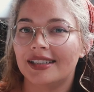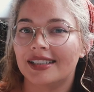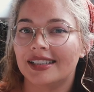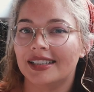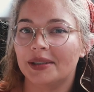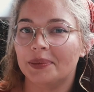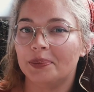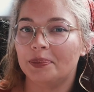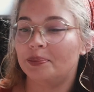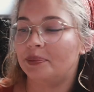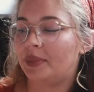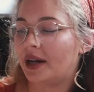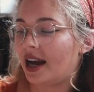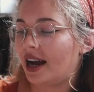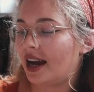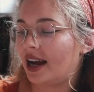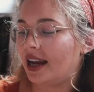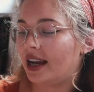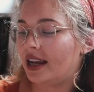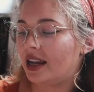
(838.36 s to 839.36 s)

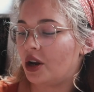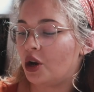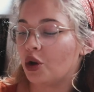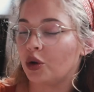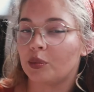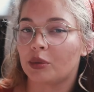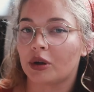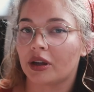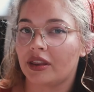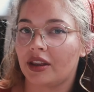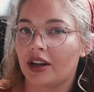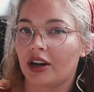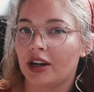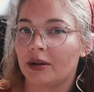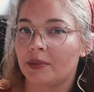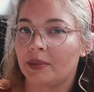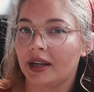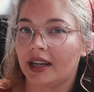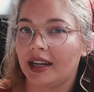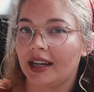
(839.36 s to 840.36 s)
buy notebook
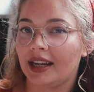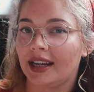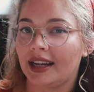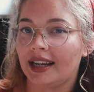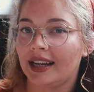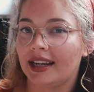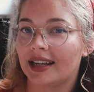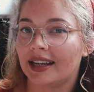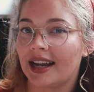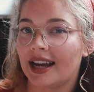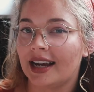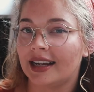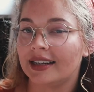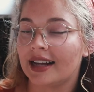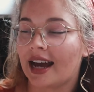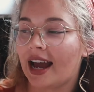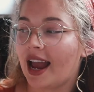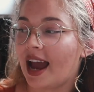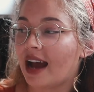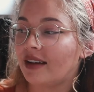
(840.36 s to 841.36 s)
therapy,
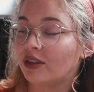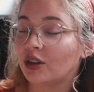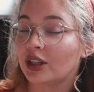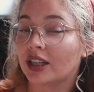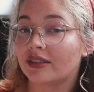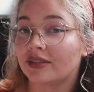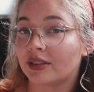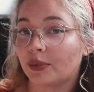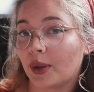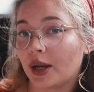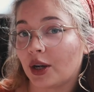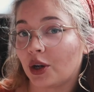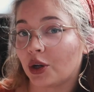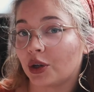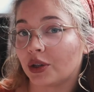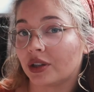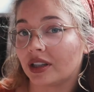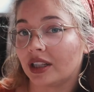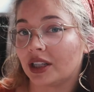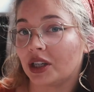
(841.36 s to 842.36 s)
and I have a giveaway
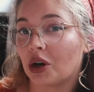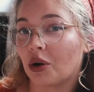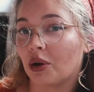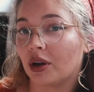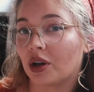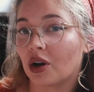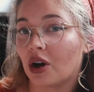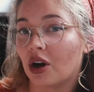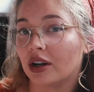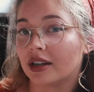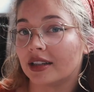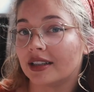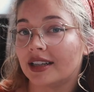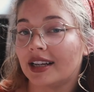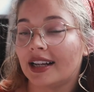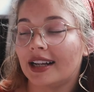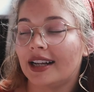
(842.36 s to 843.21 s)
currently going on